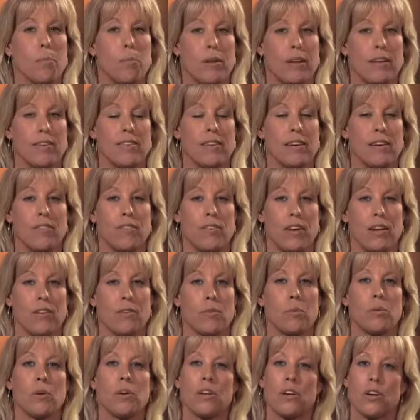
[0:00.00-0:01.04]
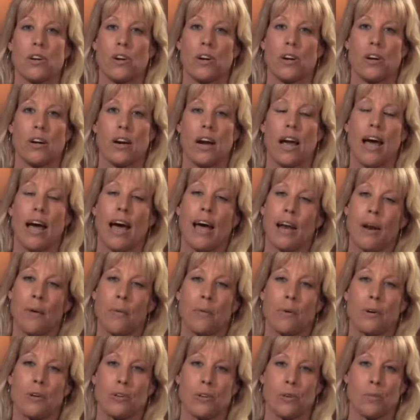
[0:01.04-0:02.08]
the blessing events will occur at a
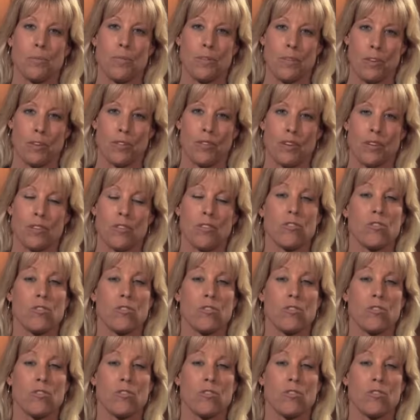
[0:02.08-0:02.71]
worship service